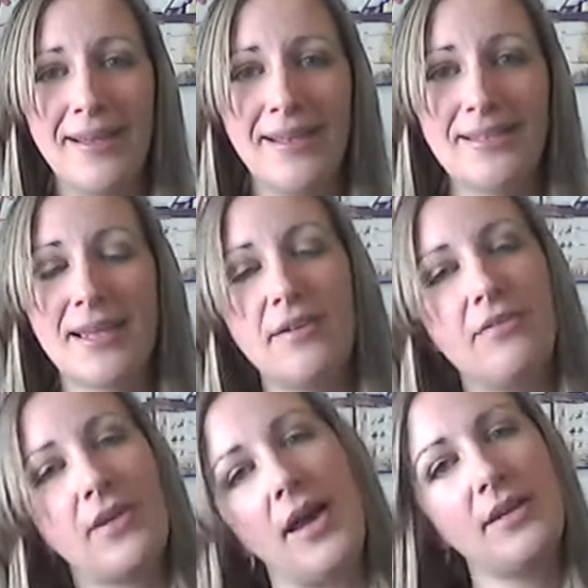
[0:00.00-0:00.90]
instead of
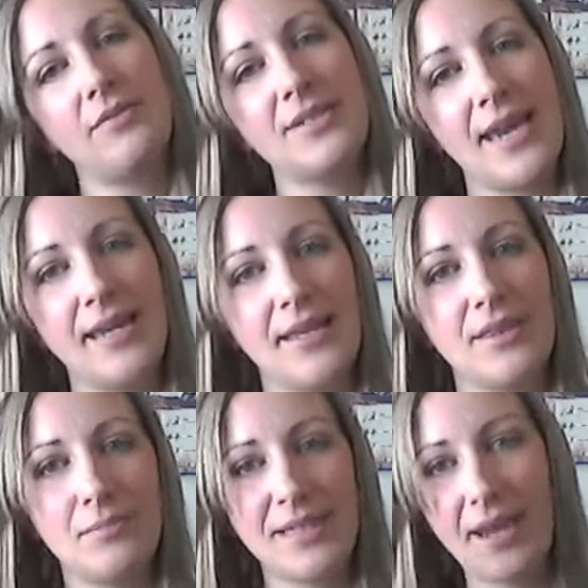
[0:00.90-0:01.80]
kind of taking
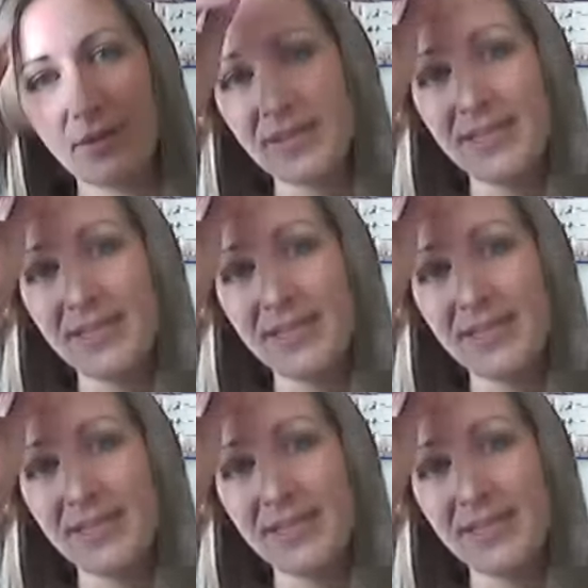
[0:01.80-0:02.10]
them down.